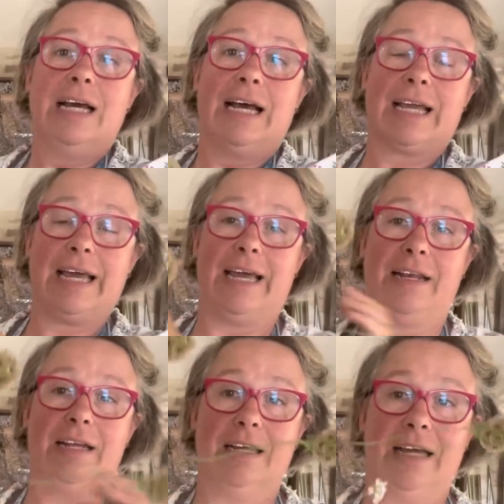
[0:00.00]

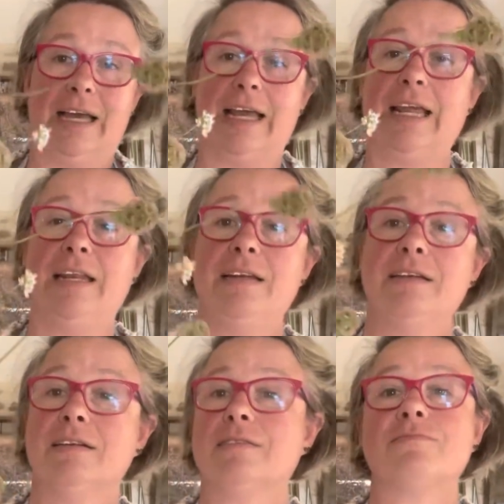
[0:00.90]
Again,
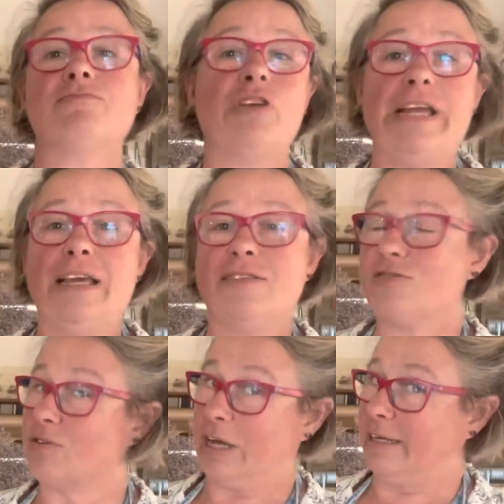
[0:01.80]
in
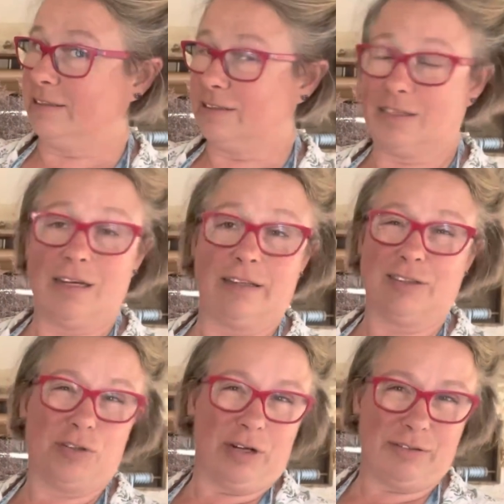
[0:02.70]
wreaths and other
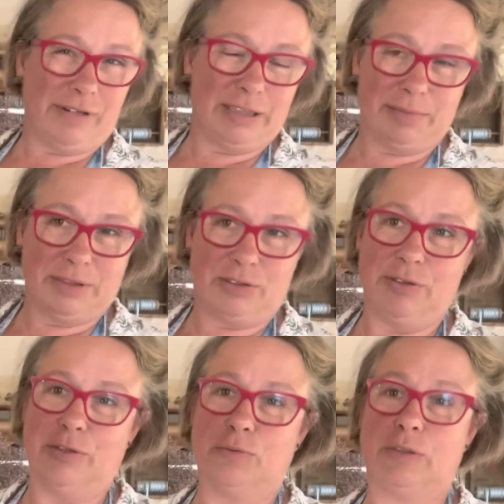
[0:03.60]
dried arrangements through
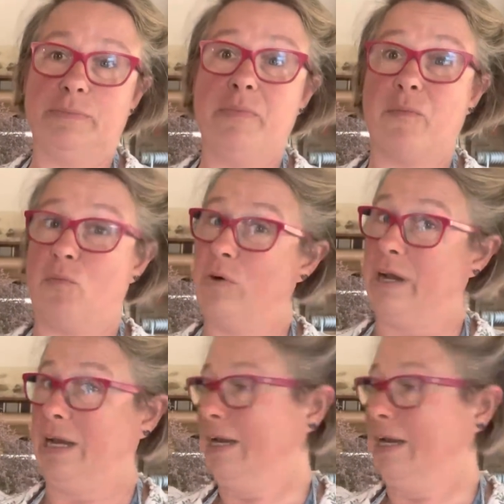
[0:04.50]
the autumn, really